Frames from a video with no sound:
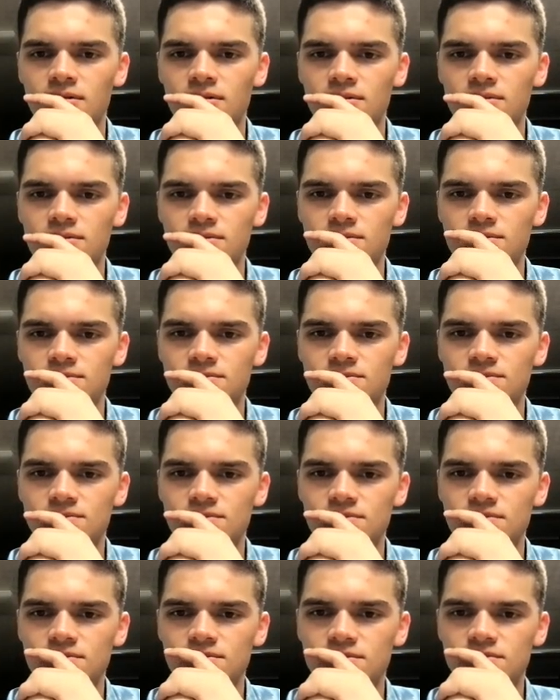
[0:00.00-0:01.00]

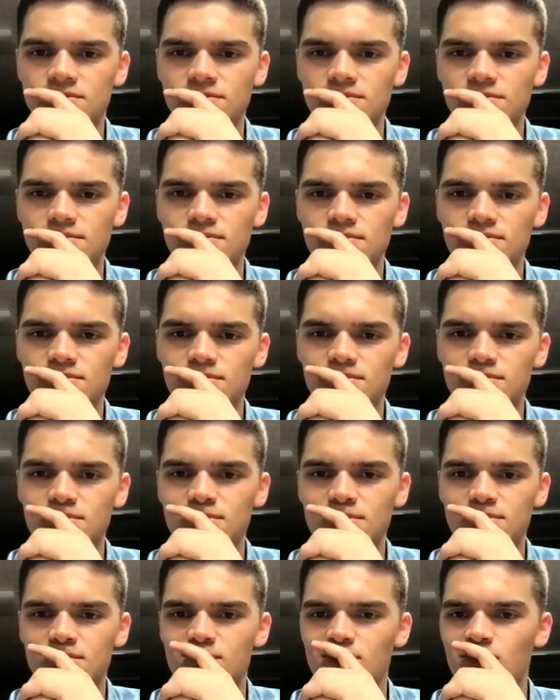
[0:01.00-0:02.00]

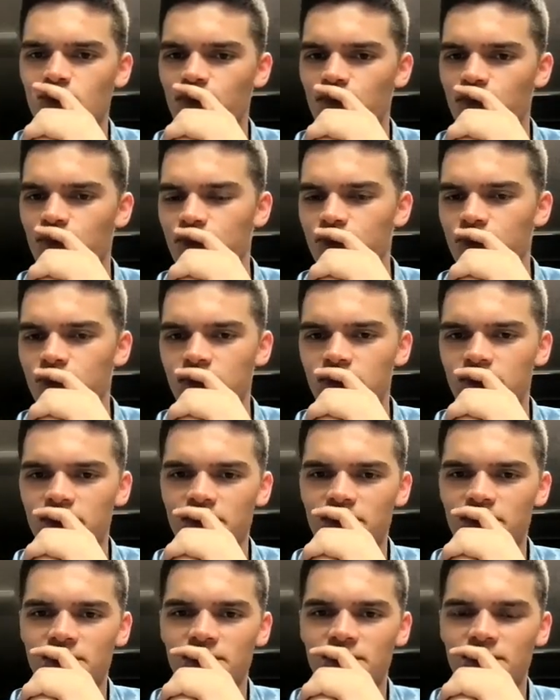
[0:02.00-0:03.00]

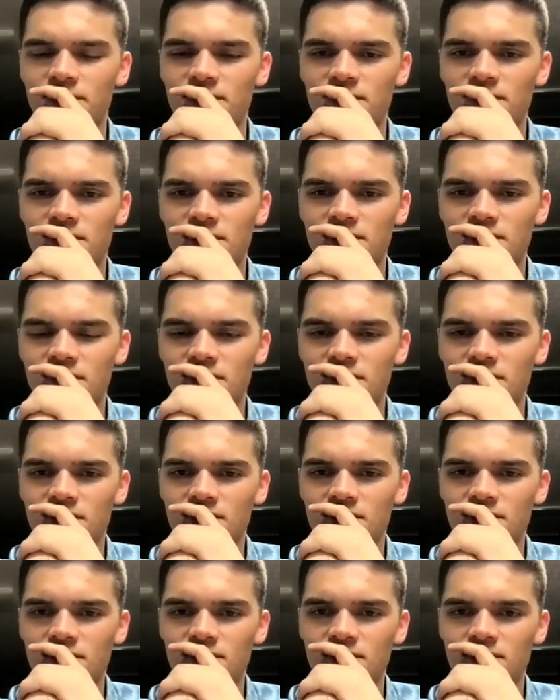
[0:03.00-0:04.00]

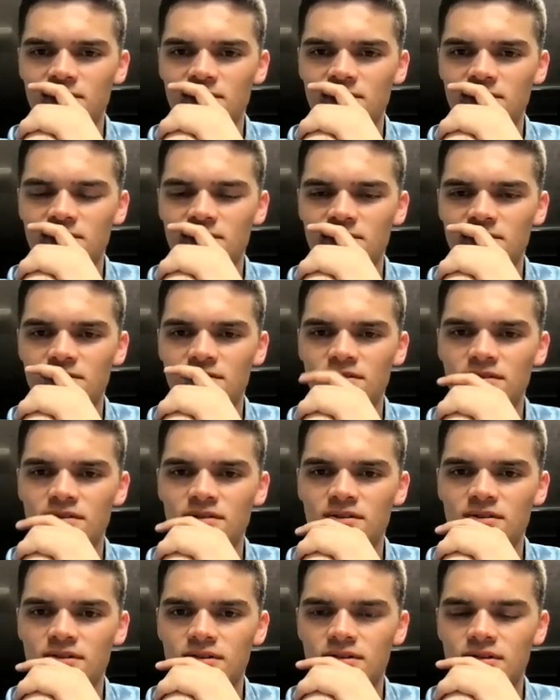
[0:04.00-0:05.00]

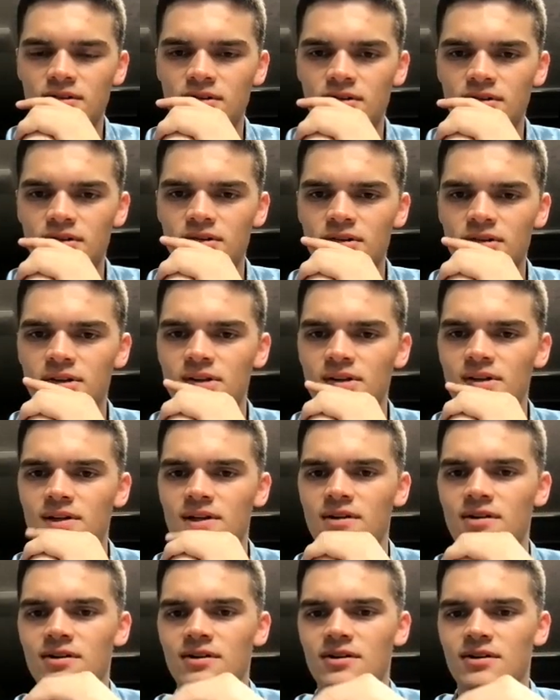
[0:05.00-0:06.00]

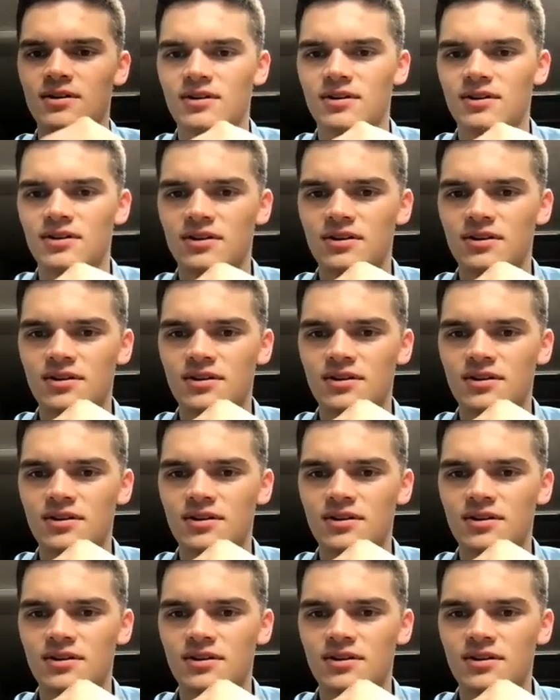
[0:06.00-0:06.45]
This person isn't speaking.